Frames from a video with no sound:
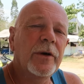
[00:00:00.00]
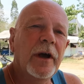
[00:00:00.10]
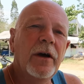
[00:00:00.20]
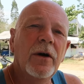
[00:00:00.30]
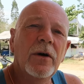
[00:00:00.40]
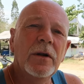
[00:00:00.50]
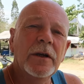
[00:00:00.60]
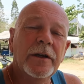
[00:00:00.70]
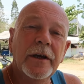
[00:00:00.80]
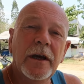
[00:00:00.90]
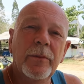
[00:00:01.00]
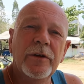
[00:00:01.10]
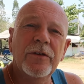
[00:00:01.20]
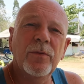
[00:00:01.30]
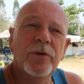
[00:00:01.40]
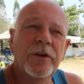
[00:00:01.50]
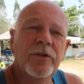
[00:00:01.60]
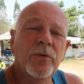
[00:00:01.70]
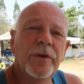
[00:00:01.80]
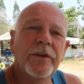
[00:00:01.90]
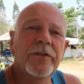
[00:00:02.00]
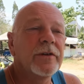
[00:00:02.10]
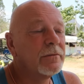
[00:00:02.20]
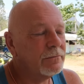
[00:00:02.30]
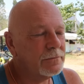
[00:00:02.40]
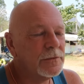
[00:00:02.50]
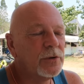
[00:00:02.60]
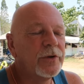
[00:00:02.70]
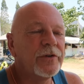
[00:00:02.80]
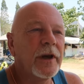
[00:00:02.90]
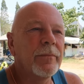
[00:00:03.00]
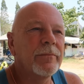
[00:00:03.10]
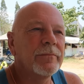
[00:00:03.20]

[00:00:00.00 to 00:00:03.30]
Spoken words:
okay, can I come in this morning and do all this? And the lawyer says, yeah.